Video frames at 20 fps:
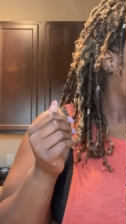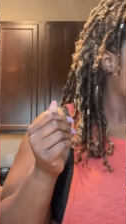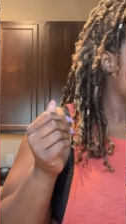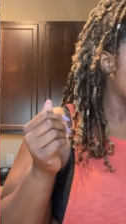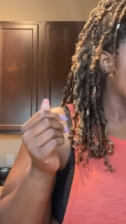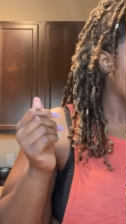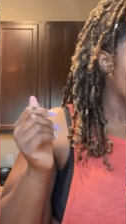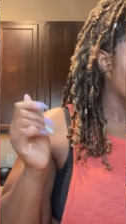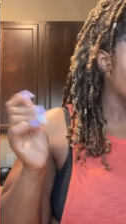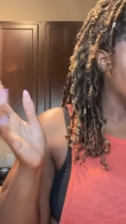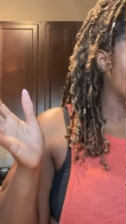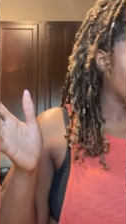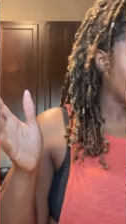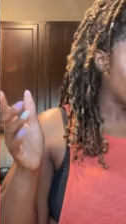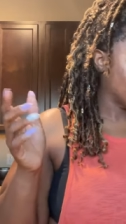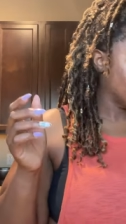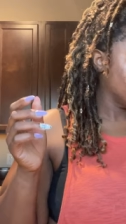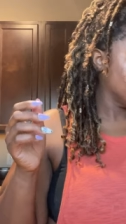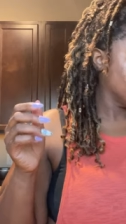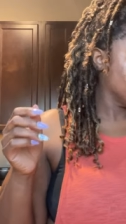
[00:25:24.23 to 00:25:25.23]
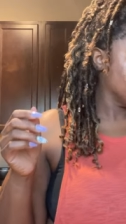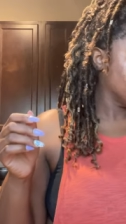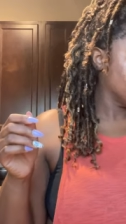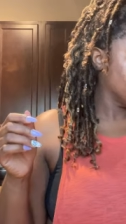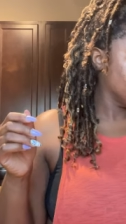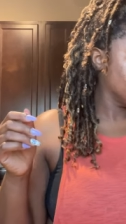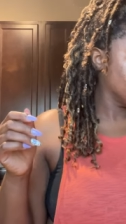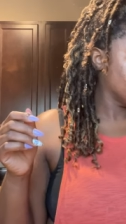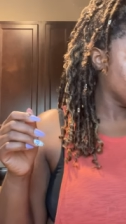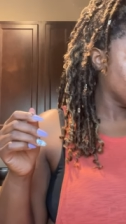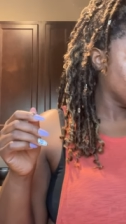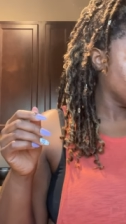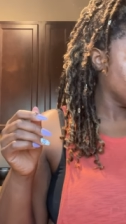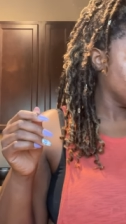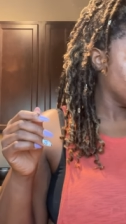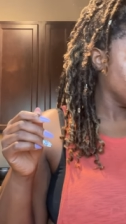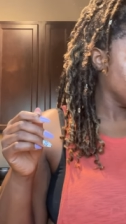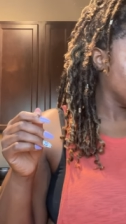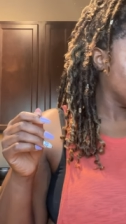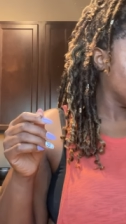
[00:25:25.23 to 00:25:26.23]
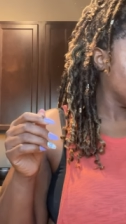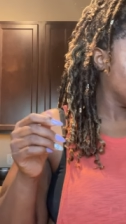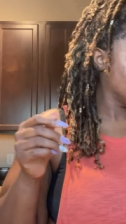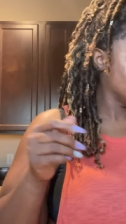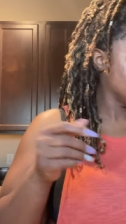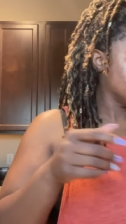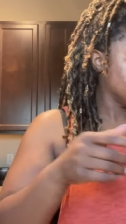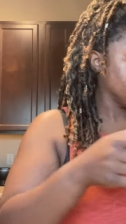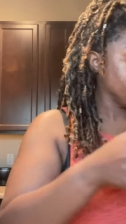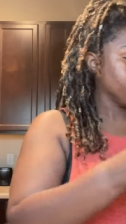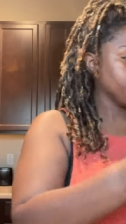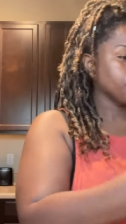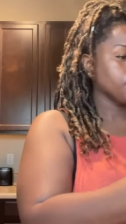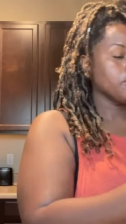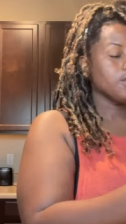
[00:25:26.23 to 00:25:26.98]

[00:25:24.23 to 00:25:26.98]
I don't know yet. We'll see.